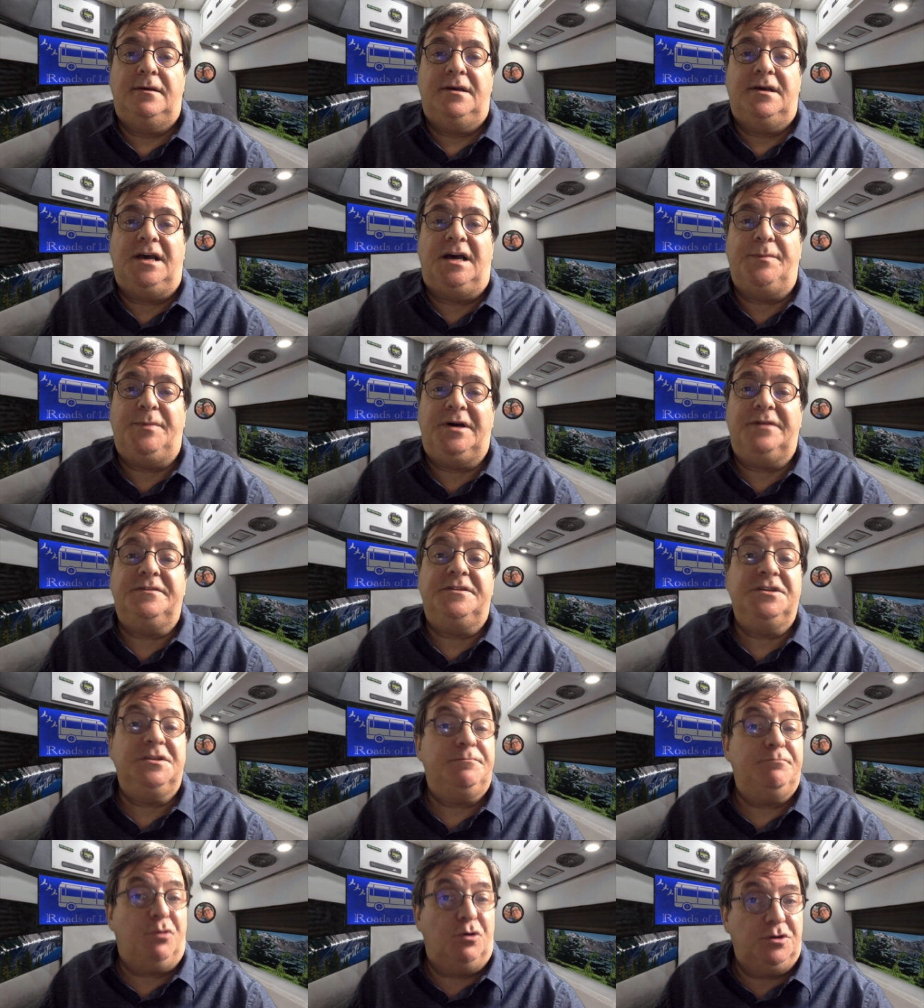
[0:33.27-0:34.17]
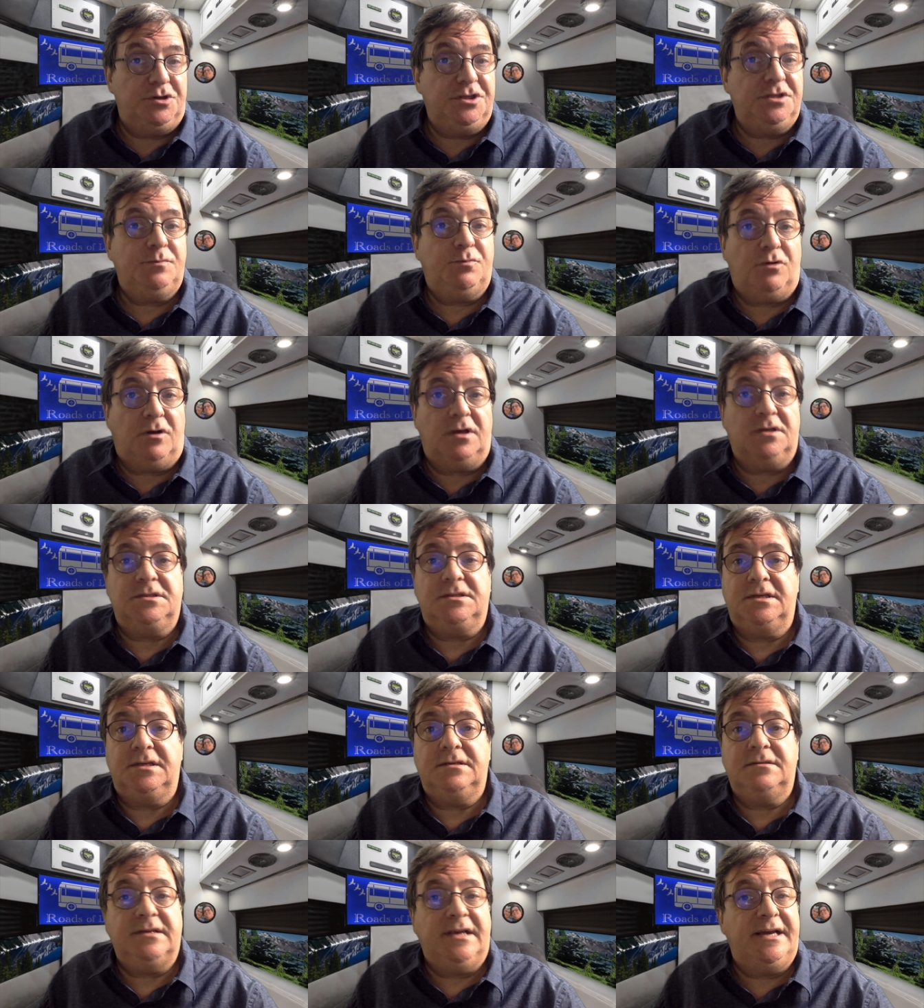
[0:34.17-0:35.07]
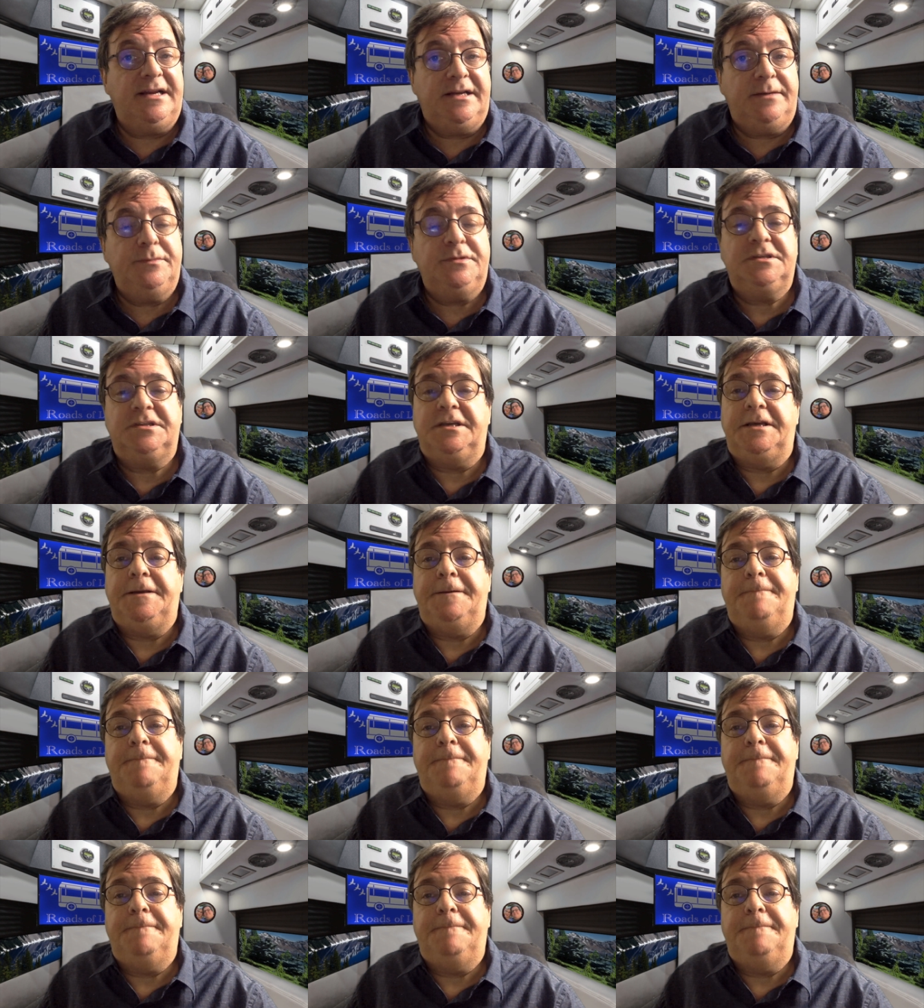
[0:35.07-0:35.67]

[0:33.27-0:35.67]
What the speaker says: about this purchase process at Embassy.